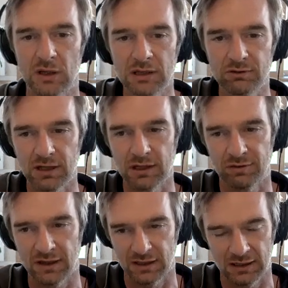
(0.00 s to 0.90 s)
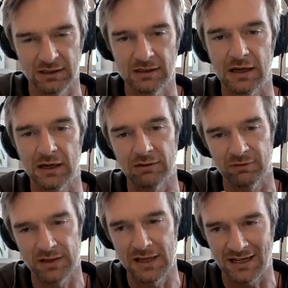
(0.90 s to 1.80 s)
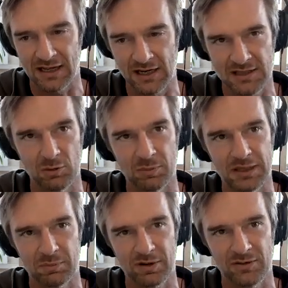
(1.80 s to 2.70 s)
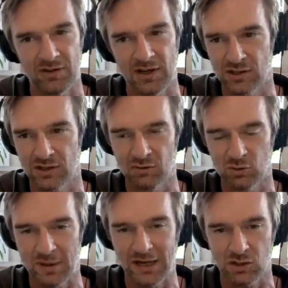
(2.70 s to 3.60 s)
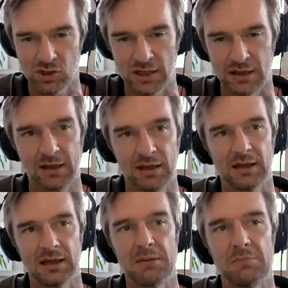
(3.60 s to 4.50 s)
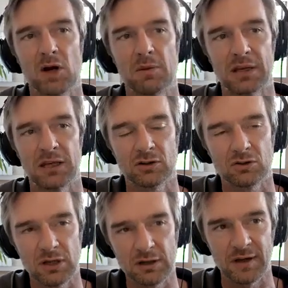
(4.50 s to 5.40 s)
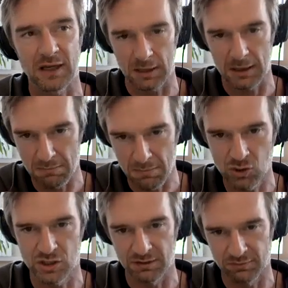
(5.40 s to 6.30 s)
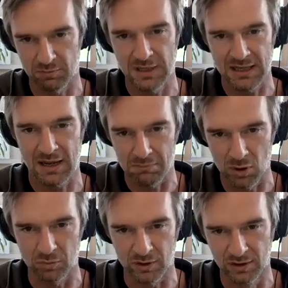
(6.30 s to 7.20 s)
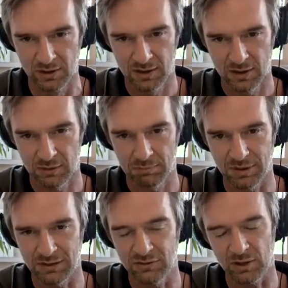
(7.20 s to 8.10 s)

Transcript: even if if in that case it'll be the presentation goes to a bag of shit, it might be horrific emotionally for me in that moment, but it's not